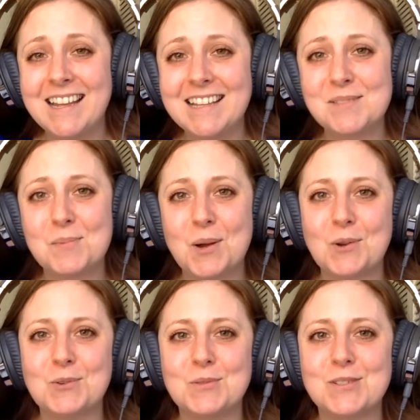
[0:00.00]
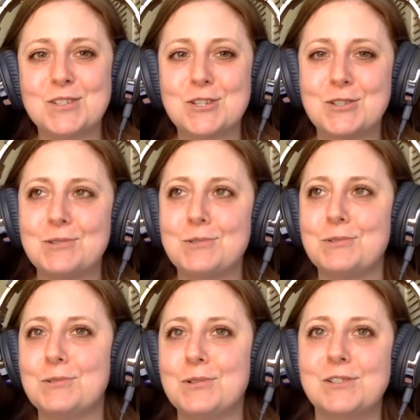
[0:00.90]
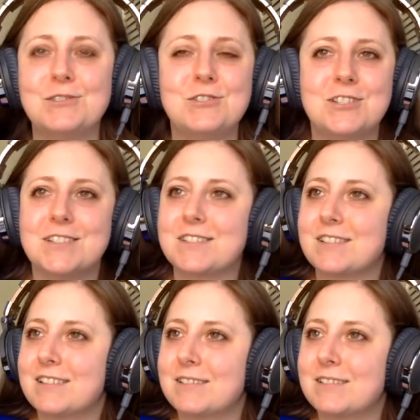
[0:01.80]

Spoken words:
as opposed to just,